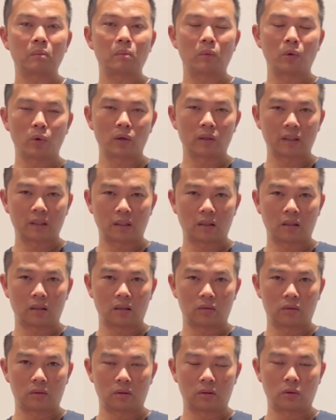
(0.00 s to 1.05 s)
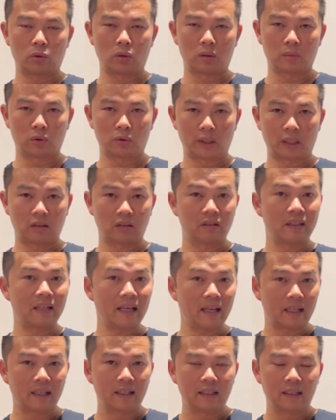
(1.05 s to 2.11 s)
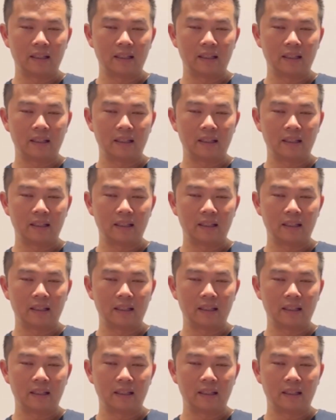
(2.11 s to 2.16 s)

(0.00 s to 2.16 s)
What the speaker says: more than on a normal regular day.